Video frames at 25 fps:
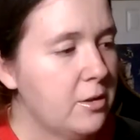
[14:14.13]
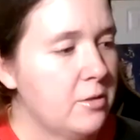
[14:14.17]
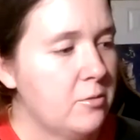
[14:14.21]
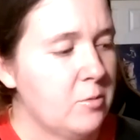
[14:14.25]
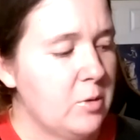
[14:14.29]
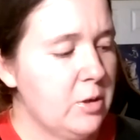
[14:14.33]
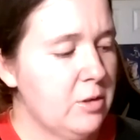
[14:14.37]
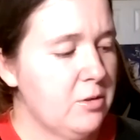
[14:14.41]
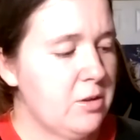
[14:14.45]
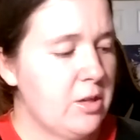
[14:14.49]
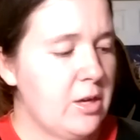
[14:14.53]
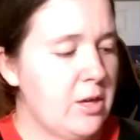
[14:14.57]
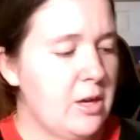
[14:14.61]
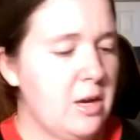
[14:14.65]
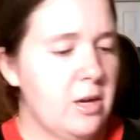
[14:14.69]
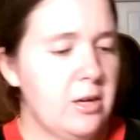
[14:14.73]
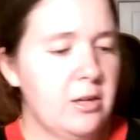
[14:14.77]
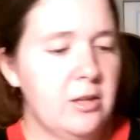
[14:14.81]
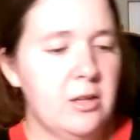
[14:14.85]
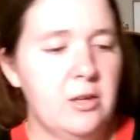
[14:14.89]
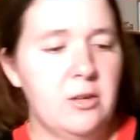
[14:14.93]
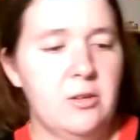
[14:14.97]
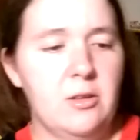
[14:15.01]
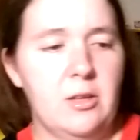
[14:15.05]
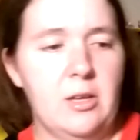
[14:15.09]
Well, they got a
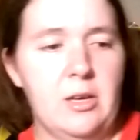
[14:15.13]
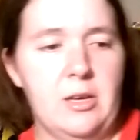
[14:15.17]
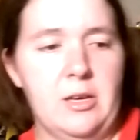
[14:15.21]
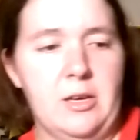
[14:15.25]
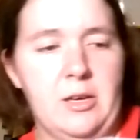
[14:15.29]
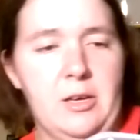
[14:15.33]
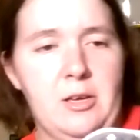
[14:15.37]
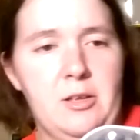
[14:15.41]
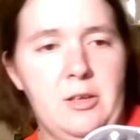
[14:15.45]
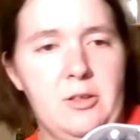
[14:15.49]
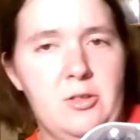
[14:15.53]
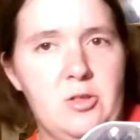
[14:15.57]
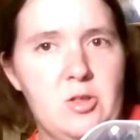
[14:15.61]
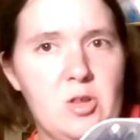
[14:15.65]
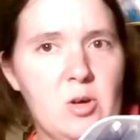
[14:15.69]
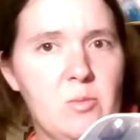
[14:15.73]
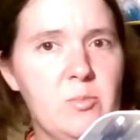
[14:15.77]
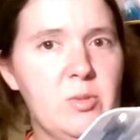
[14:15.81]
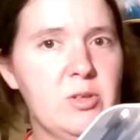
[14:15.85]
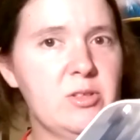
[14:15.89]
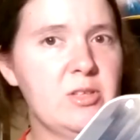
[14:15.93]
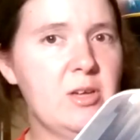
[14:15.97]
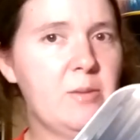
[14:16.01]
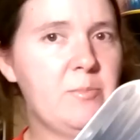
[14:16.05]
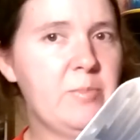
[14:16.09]
little
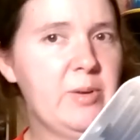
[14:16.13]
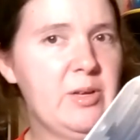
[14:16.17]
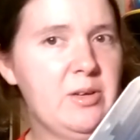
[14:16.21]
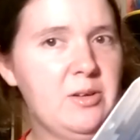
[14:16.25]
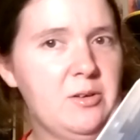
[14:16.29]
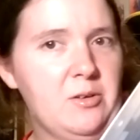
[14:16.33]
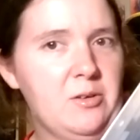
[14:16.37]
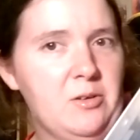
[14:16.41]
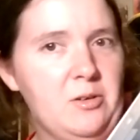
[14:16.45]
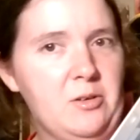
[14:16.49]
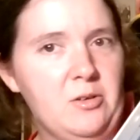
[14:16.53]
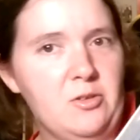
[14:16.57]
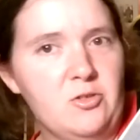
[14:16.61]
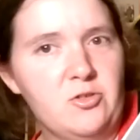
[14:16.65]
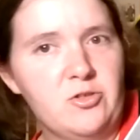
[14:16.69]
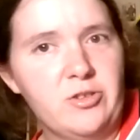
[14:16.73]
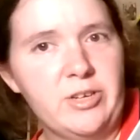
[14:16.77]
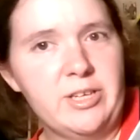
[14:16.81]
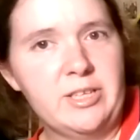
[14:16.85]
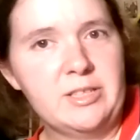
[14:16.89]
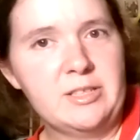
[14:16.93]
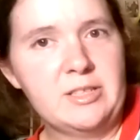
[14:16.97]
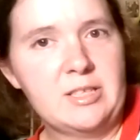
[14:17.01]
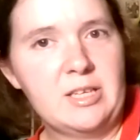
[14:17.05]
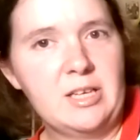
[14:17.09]
jumbled up in
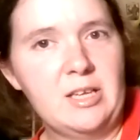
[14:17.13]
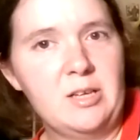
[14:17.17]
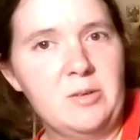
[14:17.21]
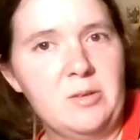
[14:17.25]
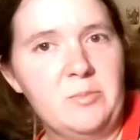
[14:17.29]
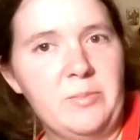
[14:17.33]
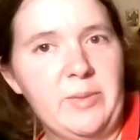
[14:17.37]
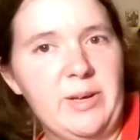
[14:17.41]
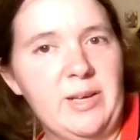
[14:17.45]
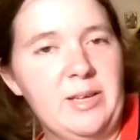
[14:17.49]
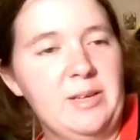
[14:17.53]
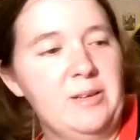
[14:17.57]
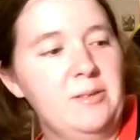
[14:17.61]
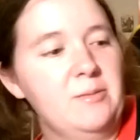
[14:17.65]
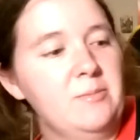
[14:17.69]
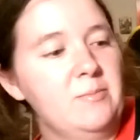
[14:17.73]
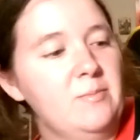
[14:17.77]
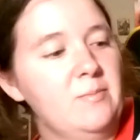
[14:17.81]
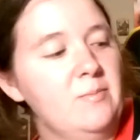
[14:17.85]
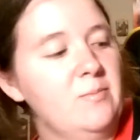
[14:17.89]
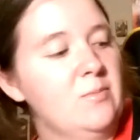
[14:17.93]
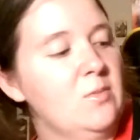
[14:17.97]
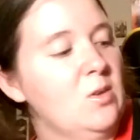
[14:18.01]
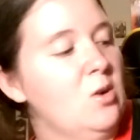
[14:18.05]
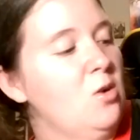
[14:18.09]
transit, but
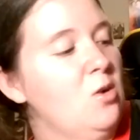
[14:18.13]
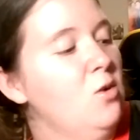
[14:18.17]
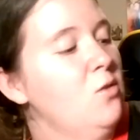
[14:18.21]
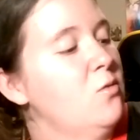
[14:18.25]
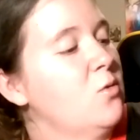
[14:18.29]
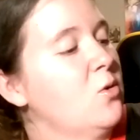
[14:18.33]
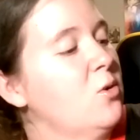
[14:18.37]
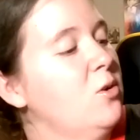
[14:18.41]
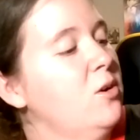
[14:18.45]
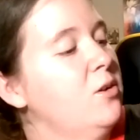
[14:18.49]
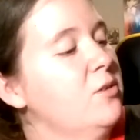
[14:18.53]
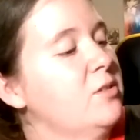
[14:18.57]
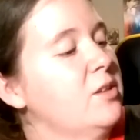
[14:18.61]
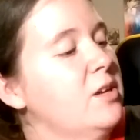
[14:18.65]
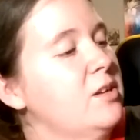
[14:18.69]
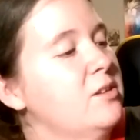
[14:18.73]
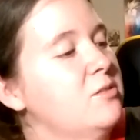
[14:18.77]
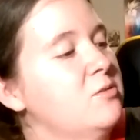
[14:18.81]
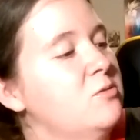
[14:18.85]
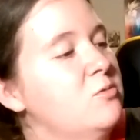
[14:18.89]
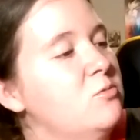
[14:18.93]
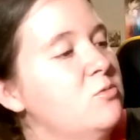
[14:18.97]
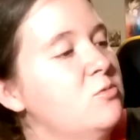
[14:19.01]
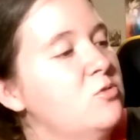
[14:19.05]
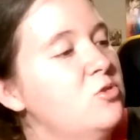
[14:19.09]
overall they
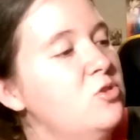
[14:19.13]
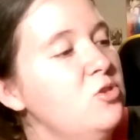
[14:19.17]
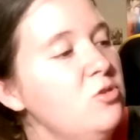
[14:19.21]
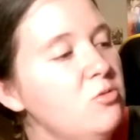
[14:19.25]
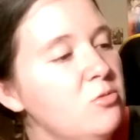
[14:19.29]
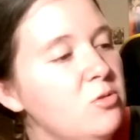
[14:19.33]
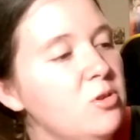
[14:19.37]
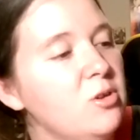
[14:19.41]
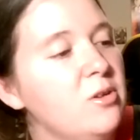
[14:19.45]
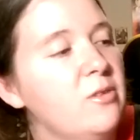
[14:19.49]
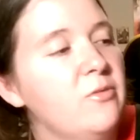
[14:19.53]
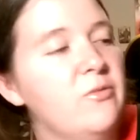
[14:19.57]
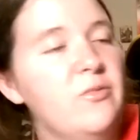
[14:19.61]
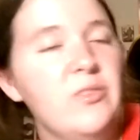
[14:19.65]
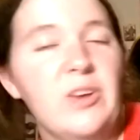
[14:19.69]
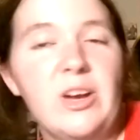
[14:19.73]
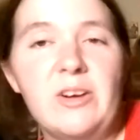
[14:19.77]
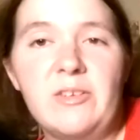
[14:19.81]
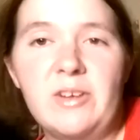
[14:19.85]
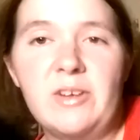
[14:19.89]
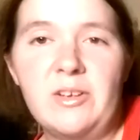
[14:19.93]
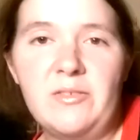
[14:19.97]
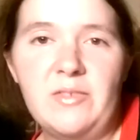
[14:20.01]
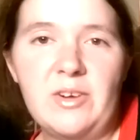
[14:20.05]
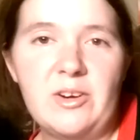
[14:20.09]
do look
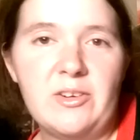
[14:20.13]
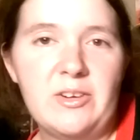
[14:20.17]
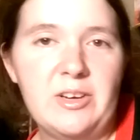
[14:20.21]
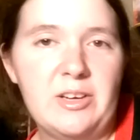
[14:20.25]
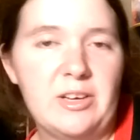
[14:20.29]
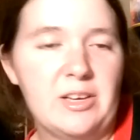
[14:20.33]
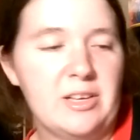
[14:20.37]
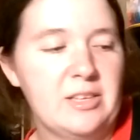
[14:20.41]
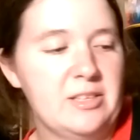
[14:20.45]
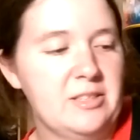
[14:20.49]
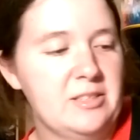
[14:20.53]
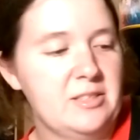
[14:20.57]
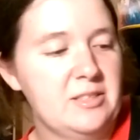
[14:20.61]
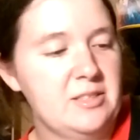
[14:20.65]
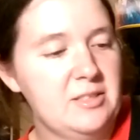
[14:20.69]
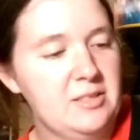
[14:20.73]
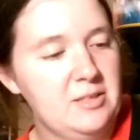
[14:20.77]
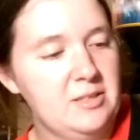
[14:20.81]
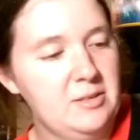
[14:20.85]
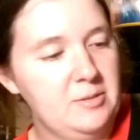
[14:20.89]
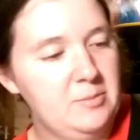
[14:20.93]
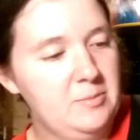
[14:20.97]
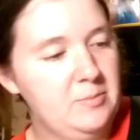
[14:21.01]
very, very nice.